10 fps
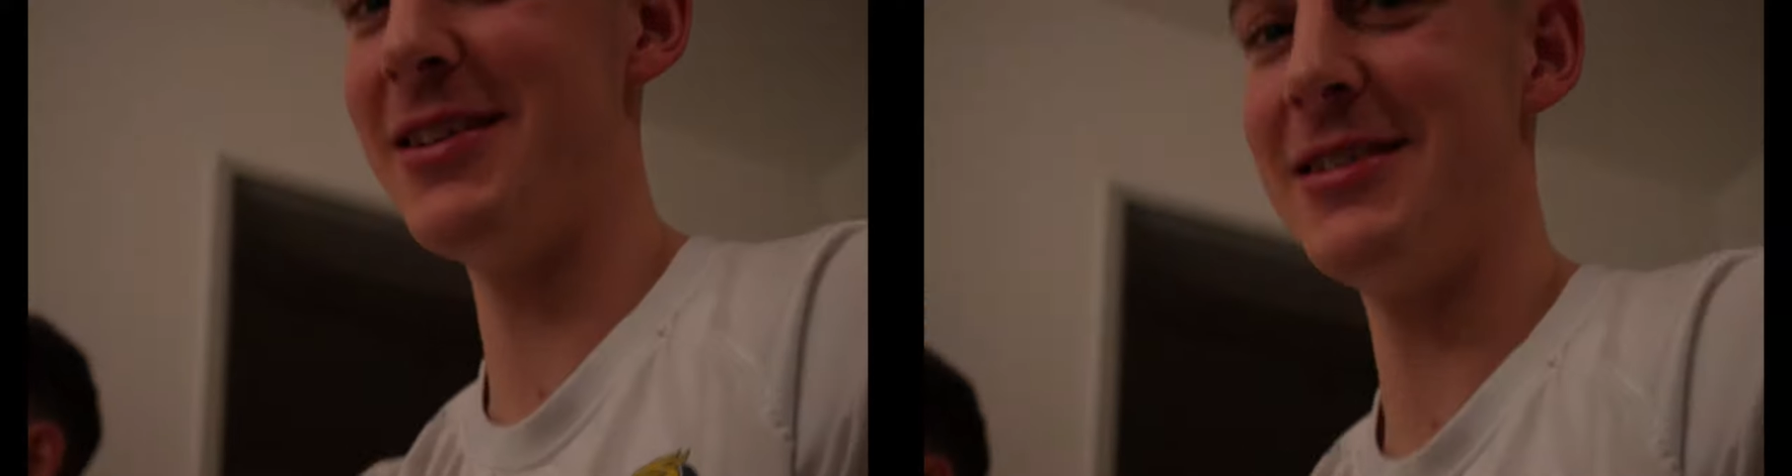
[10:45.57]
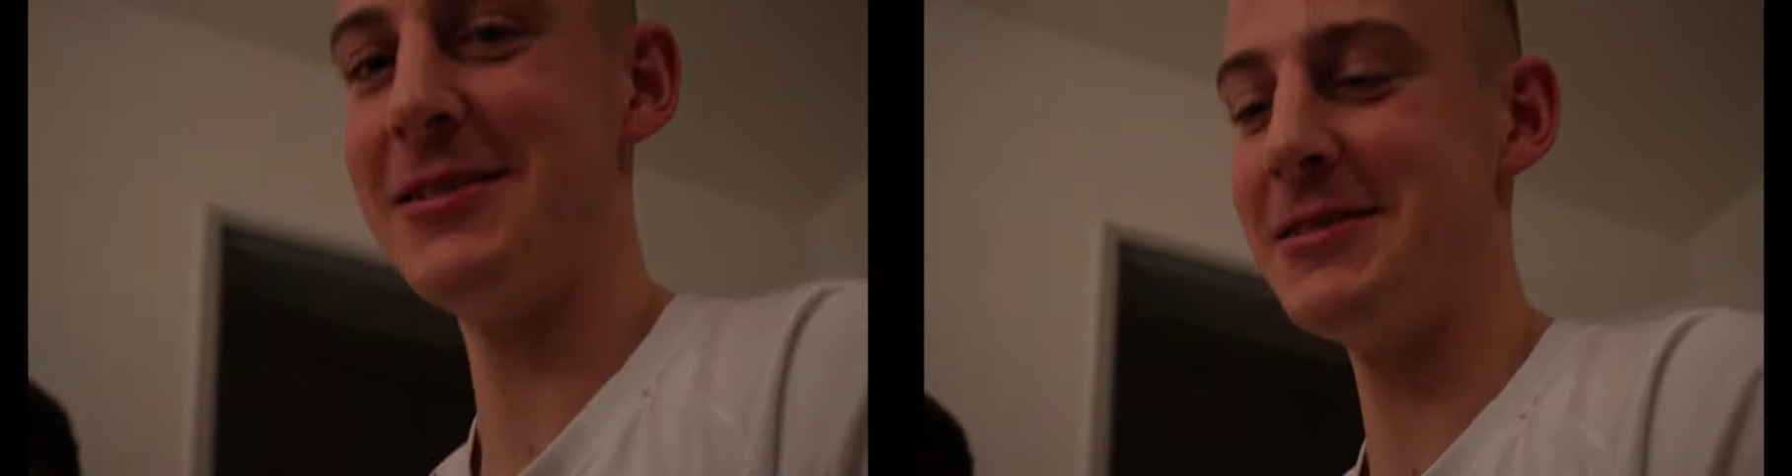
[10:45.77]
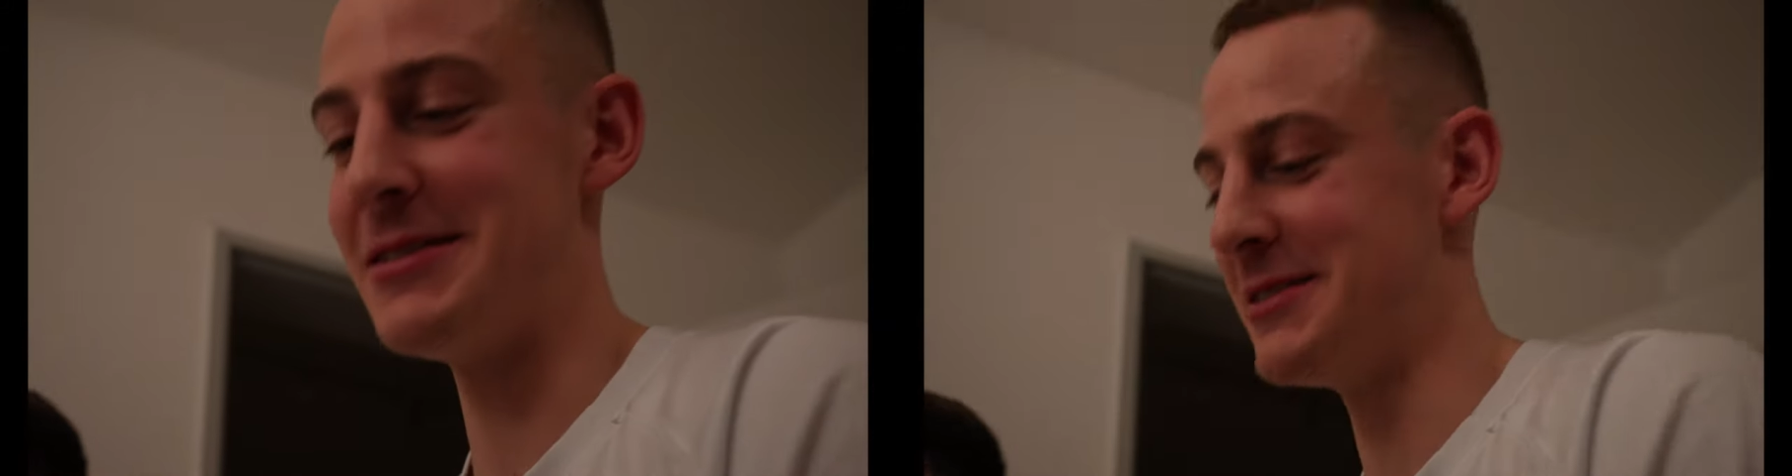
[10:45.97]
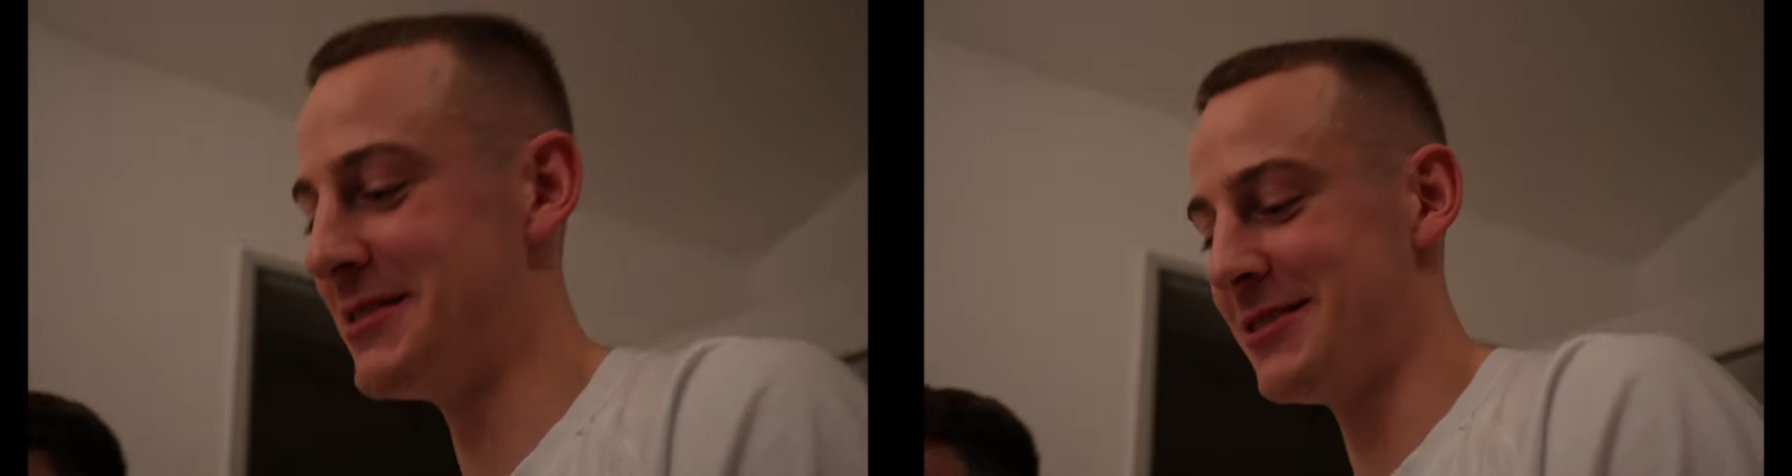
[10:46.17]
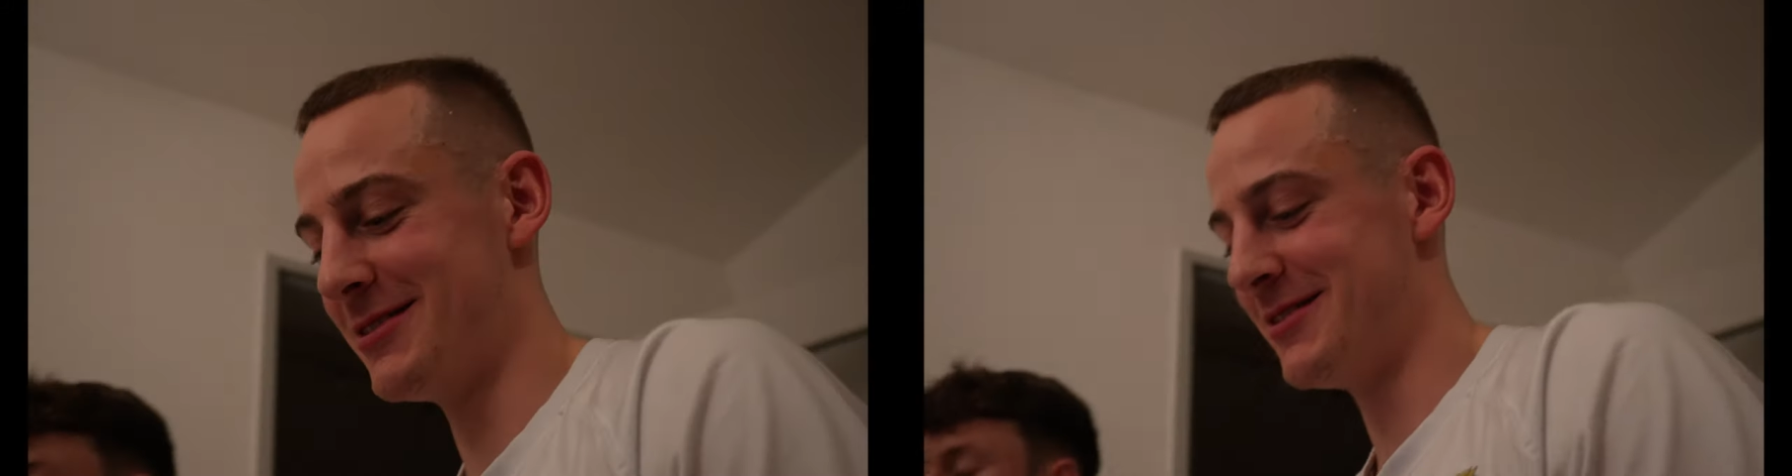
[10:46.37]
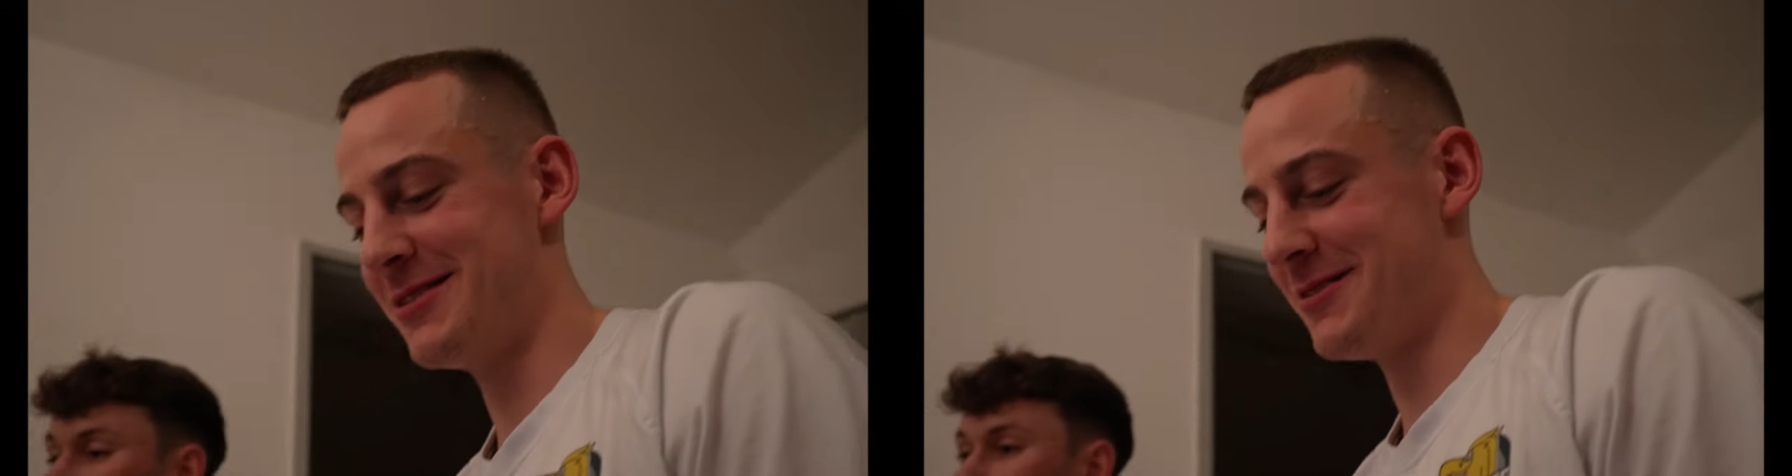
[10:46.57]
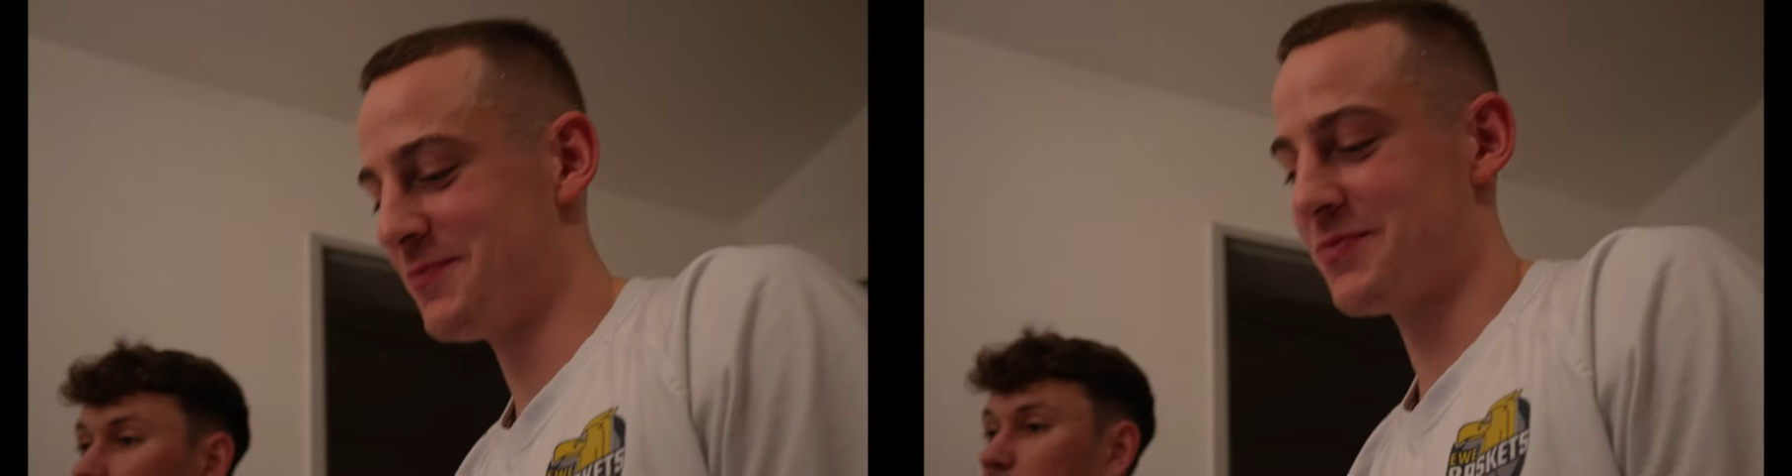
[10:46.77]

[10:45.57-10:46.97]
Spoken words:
You got something to say?